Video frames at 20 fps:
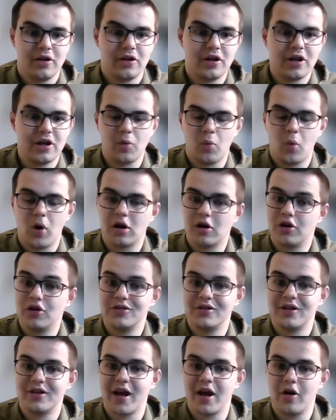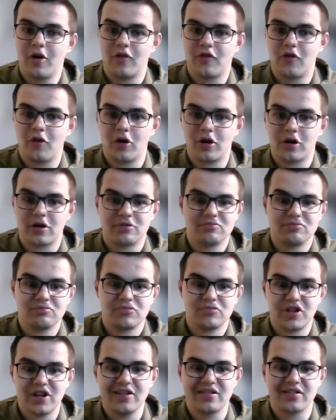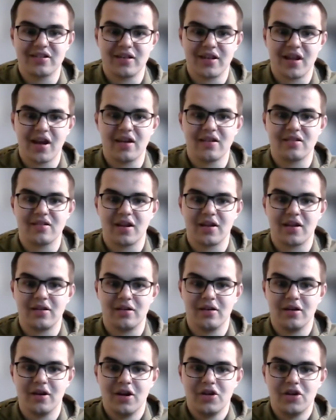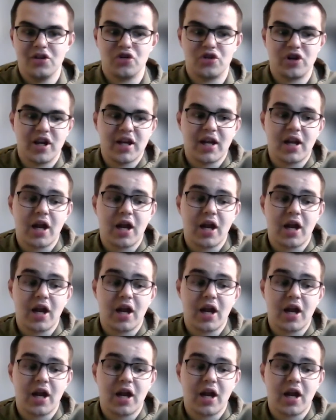You need one good day or four decent days, and then you're in.